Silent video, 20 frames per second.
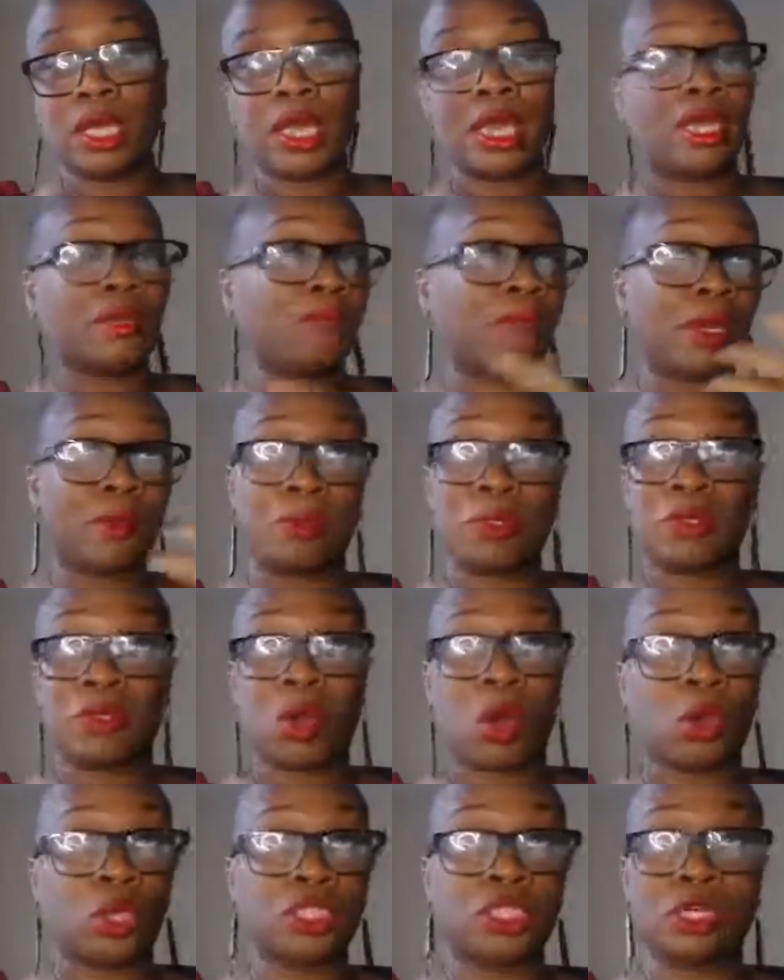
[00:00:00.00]
It might be
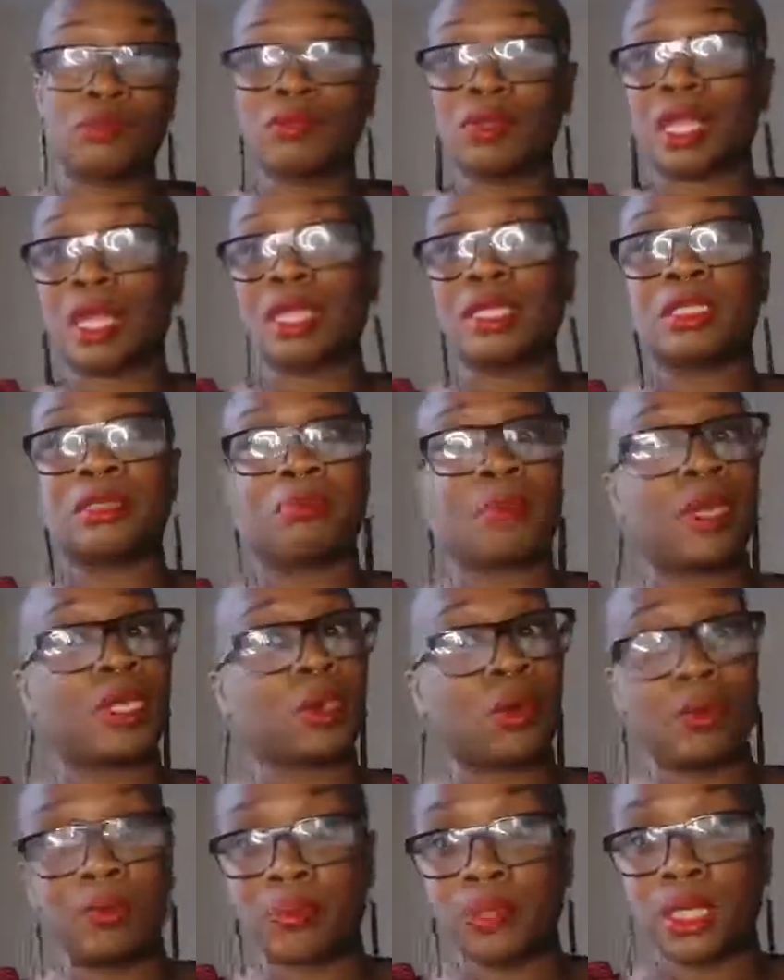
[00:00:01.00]
holiday related, it may
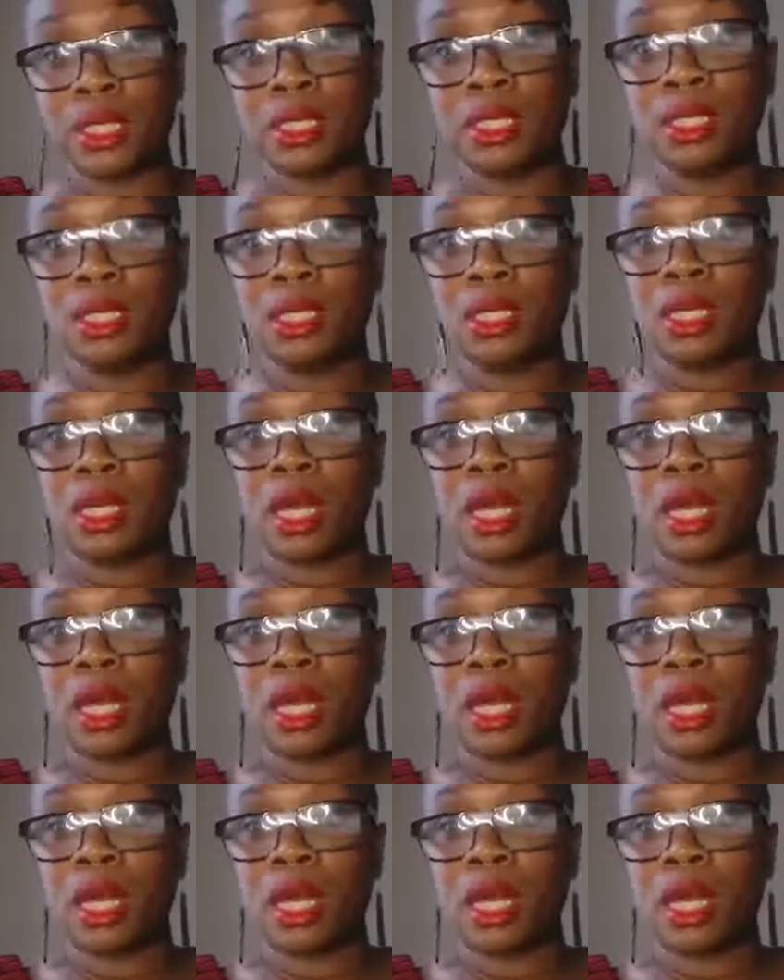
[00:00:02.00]
not be.